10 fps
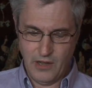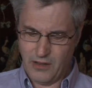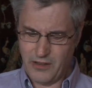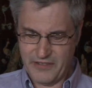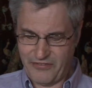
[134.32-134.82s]

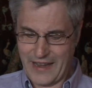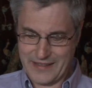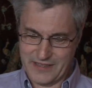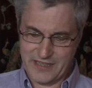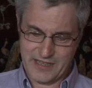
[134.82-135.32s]
or the
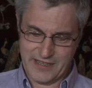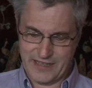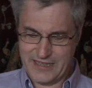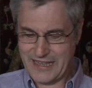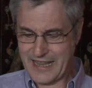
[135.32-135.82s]
fact there's
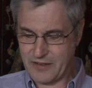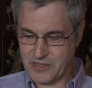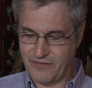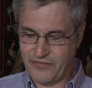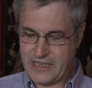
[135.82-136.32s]

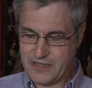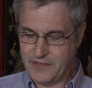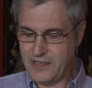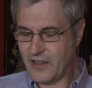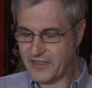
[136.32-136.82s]
30,000 feet of
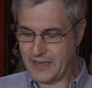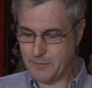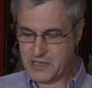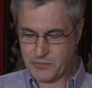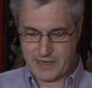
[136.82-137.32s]
nothing
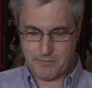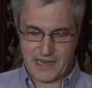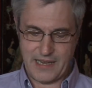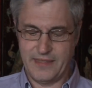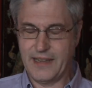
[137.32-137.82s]
between
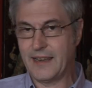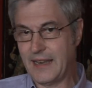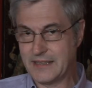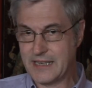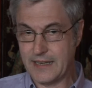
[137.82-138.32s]
me and the
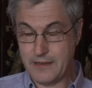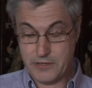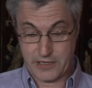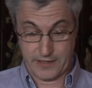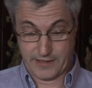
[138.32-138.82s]
Atlantic
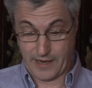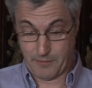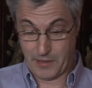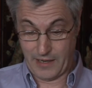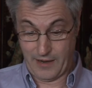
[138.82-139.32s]
Ocean
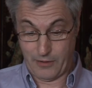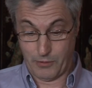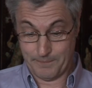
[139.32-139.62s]
down below.